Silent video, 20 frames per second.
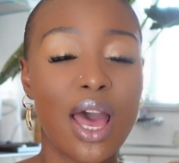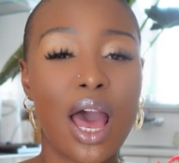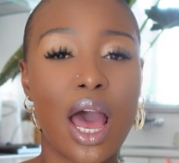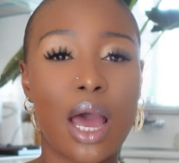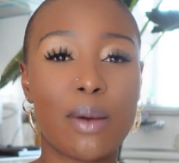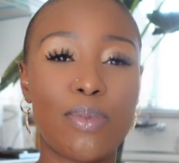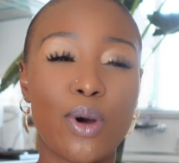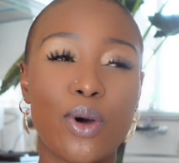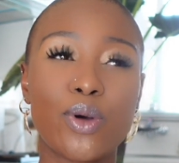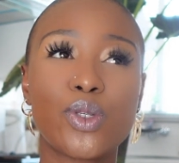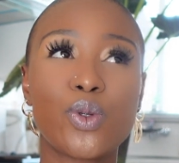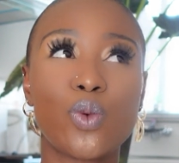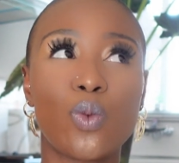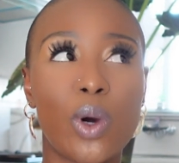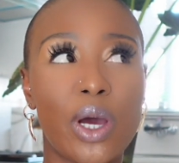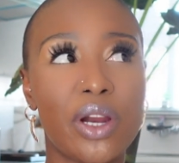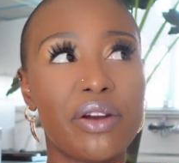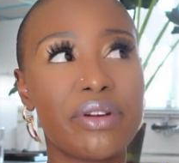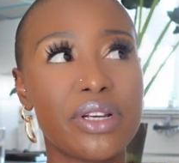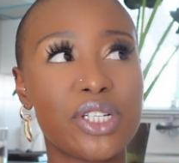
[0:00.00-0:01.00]
I post
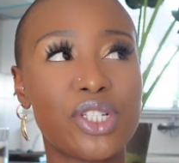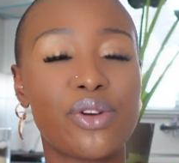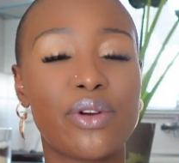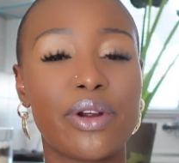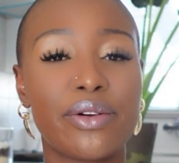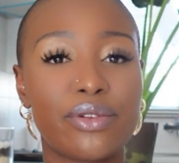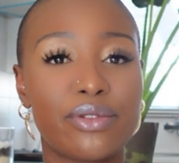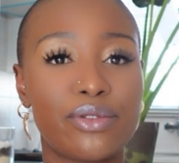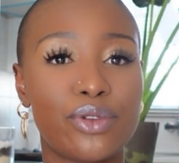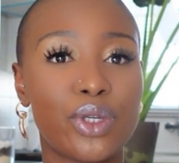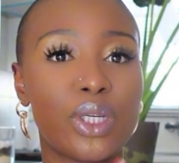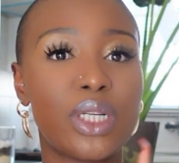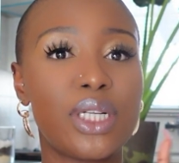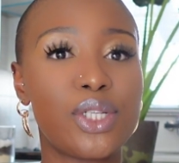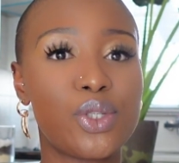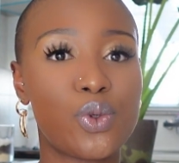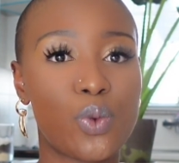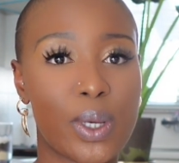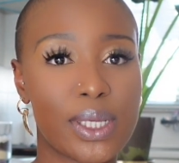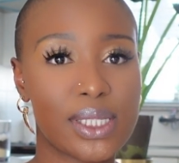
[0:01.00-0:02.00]
one restaurant review at
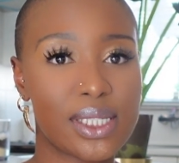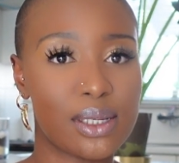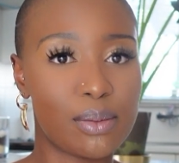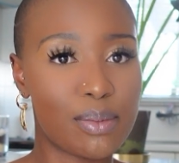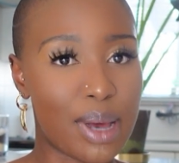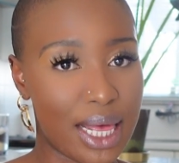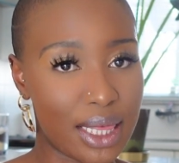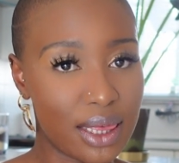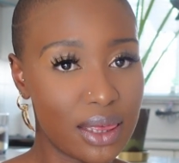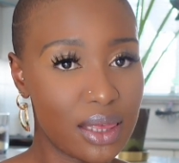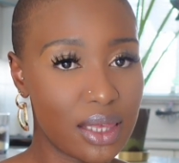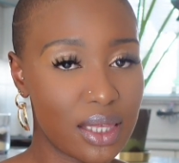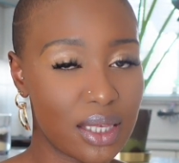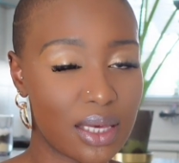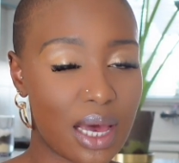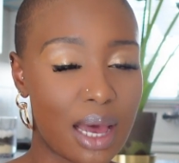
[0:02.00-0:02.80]
least once a month.